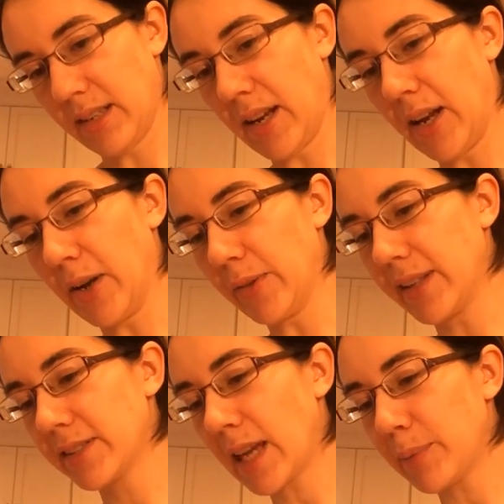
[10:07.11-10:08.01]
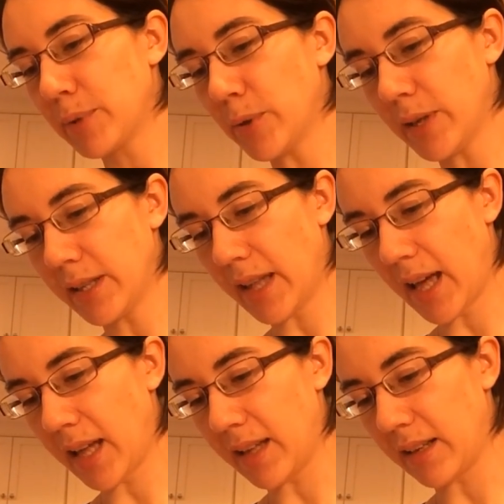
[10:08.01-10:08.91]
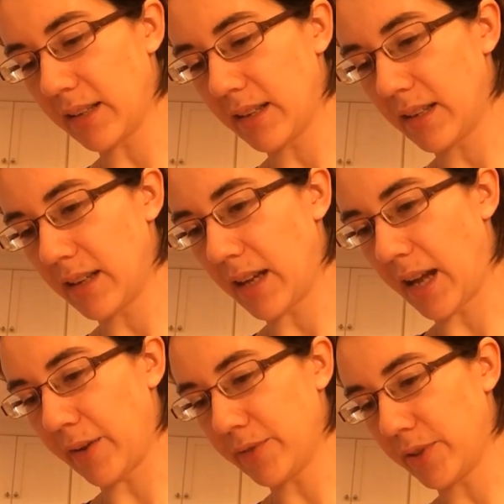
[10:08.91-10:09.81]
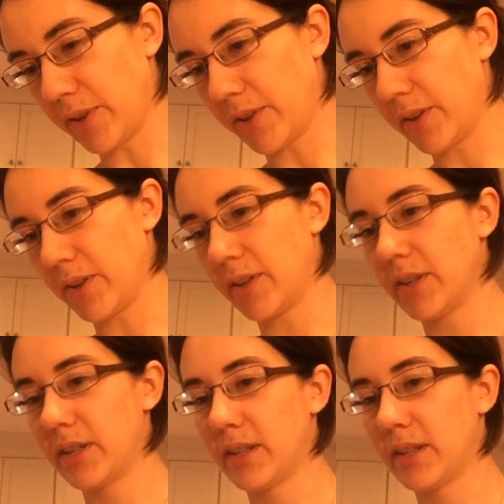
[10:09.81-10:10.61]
Now, they stopped doing that after